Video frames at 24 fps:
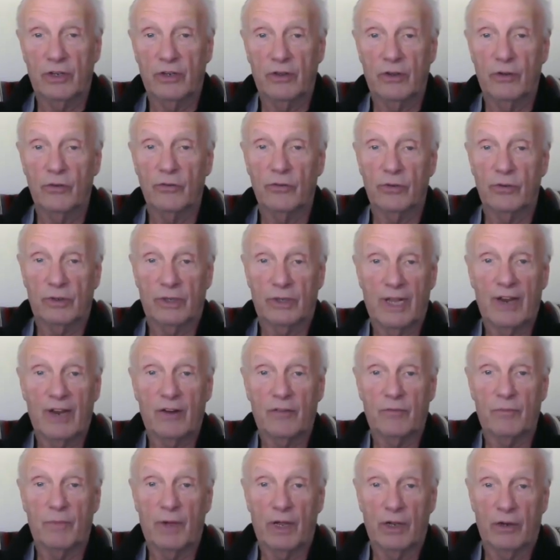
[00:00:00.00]
and those are a lot
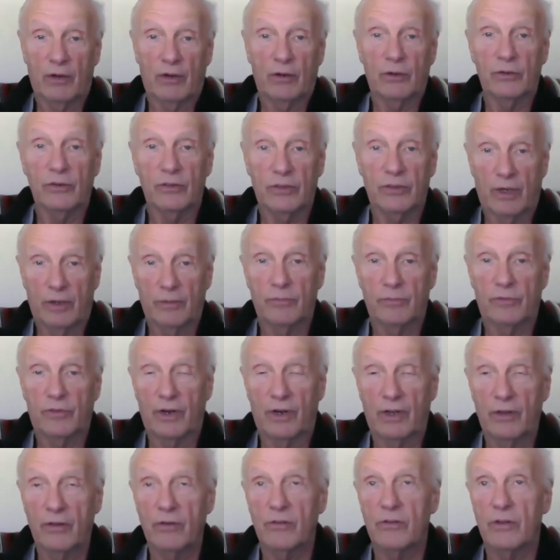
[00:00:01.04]
of my old-time
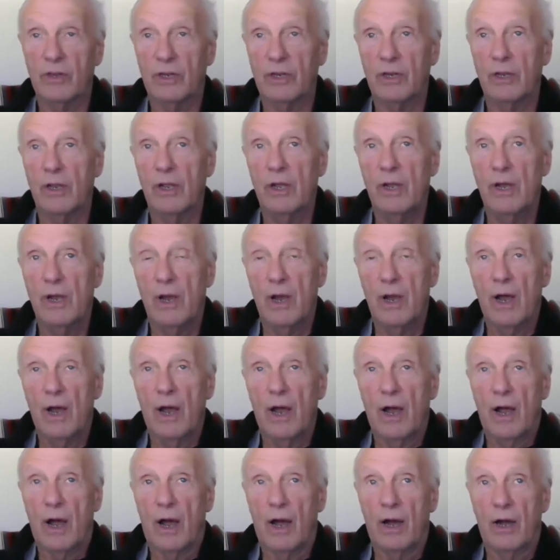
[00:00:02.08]
friends.
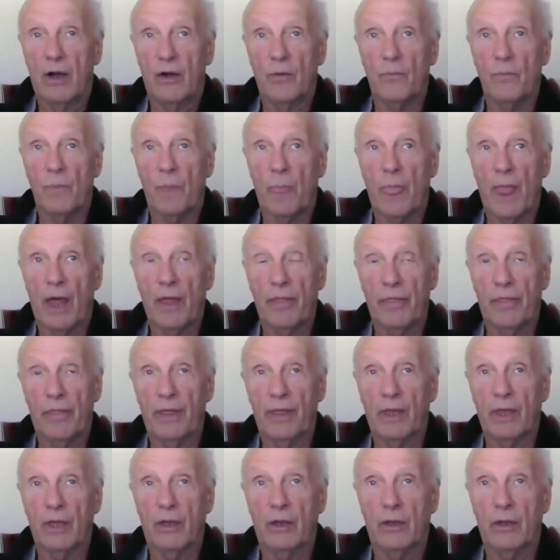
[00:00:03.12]
And, I think